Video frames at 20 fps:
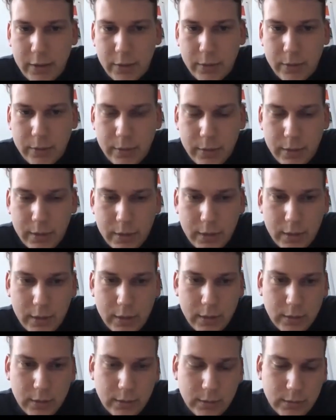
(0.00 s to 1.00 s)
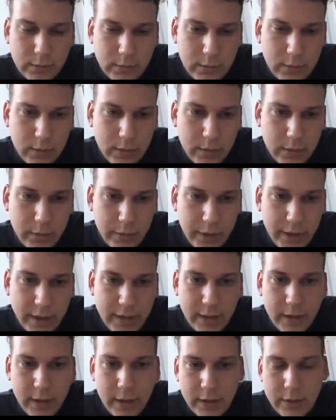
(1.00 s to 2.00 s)

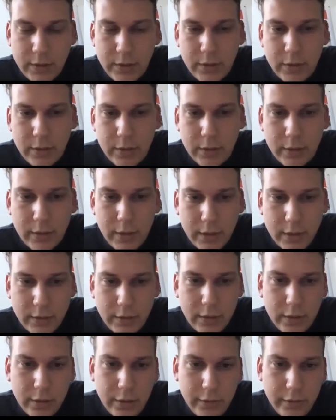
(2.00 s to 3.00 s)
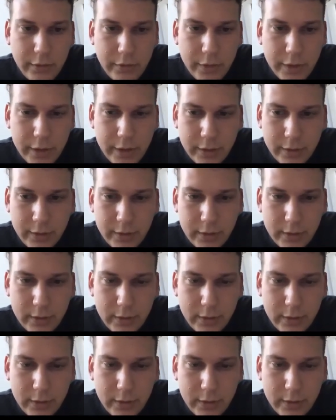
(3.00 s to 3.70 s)
next to the river were